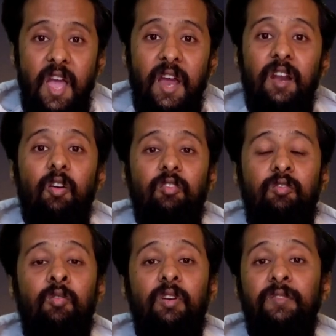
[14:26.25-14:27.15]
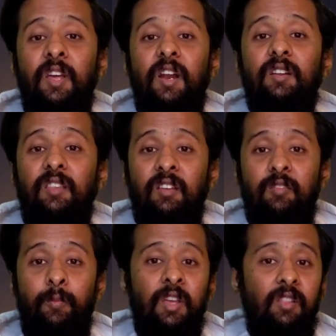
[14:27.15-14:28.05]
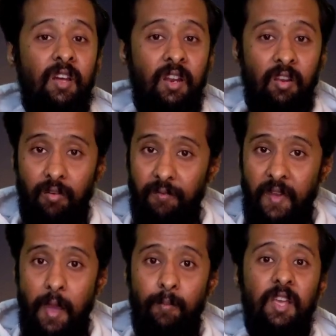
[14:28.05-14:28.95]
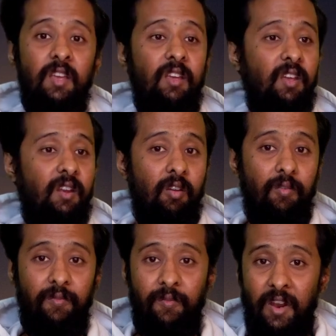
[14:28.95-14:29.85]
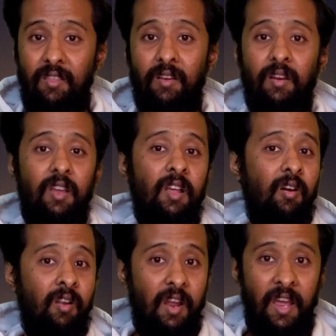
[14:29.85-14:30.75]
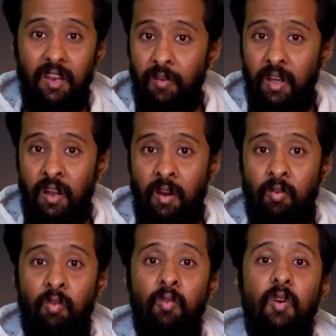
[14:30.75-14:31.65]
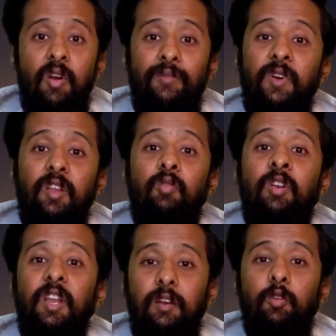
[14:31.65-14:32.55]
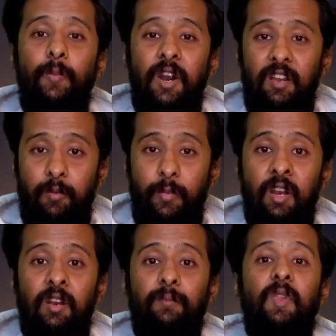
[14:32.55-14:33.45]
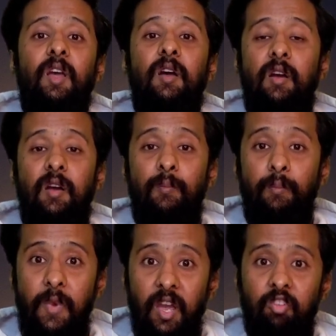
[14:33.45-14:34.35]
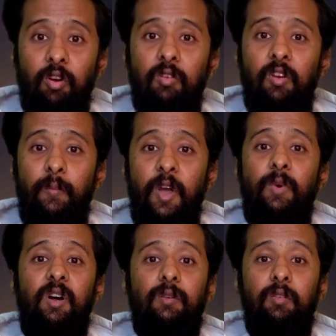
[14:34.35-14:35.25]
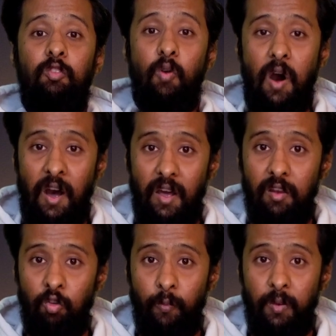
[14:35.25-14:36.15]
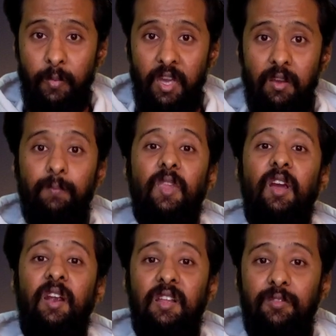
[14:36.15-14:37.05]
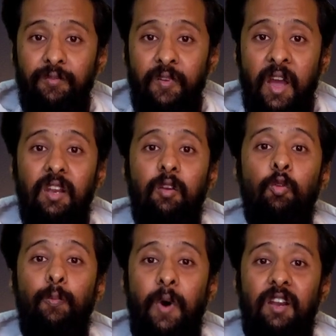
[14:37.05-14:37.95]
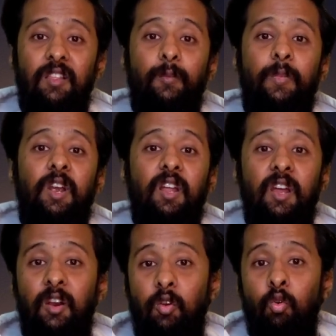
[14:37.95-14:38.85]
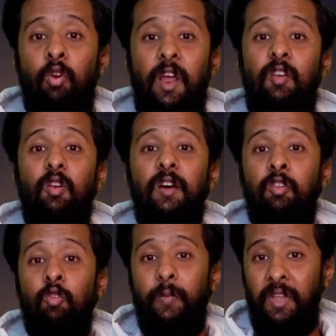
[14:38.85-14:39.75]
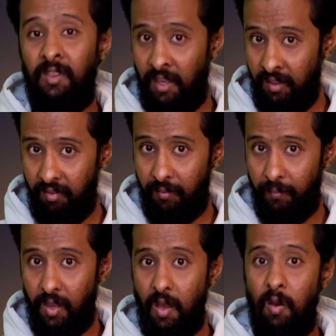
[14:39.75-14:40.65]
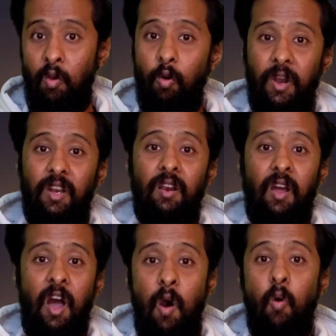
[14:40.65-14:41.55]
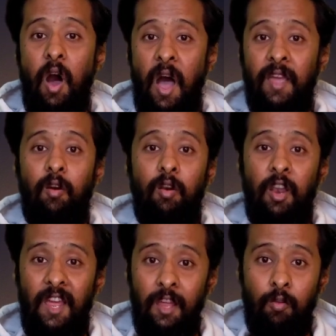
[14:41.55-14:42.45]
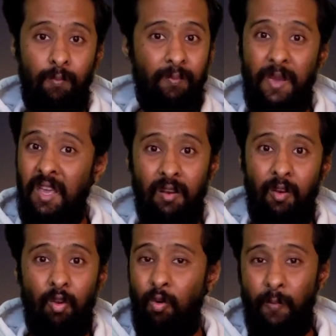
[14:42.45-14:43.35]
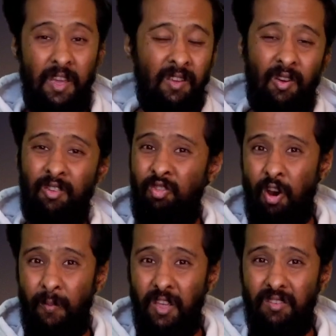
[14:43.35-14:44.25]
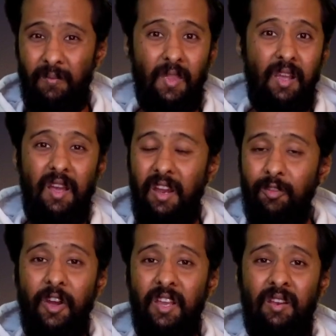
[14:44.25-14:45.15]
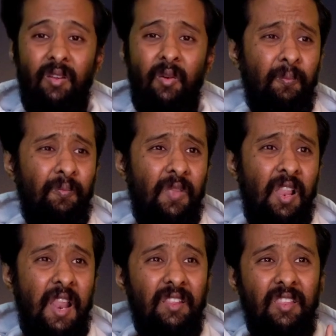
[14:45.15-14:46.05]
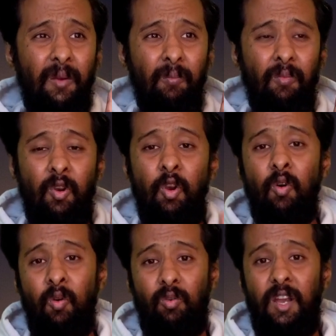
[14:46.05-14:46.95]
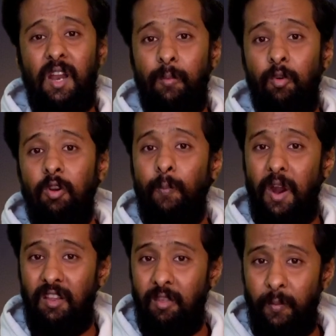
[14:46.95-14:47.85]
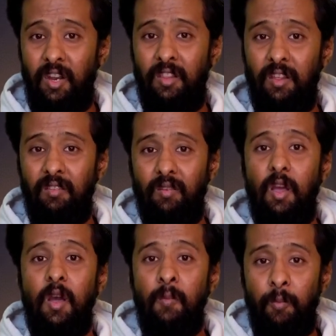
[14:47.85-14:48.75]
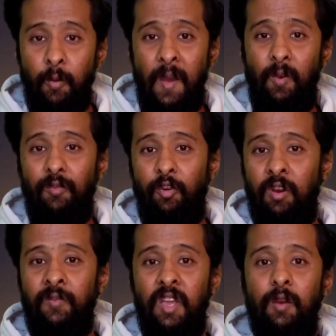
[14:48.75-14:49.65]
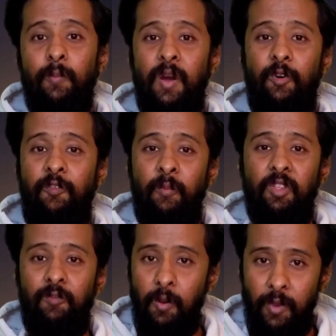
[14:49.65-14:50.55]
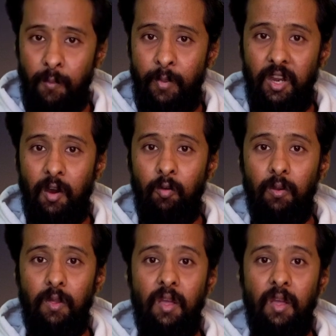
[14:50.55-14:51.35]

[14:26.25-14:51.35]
and also if there are things being there in your family in your friend circle or anywhere around you where you need to participate make sure you remember you are a human being it is fine to participate into regular human things no matter how high or late paying low paying your job is it's fine you know let them know that i'm going to participate in this probably for a week my performance will be a bit down